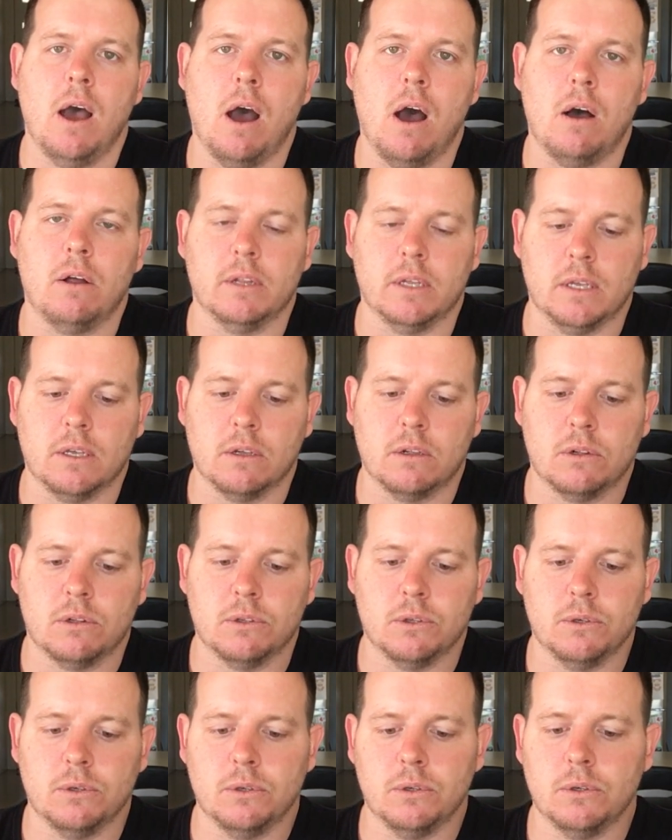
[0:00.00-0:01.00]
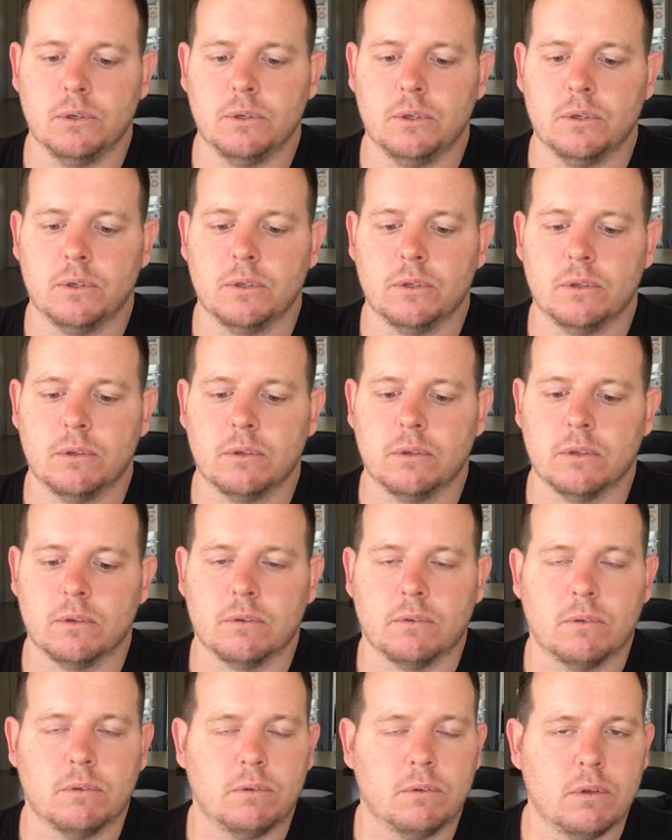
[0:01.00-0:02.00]
I'll include
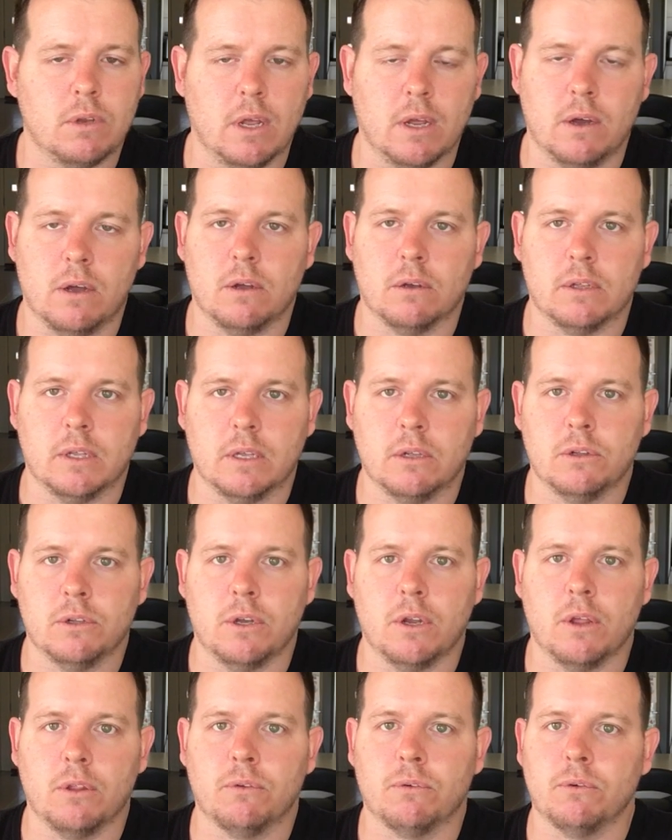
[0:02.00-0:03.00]
it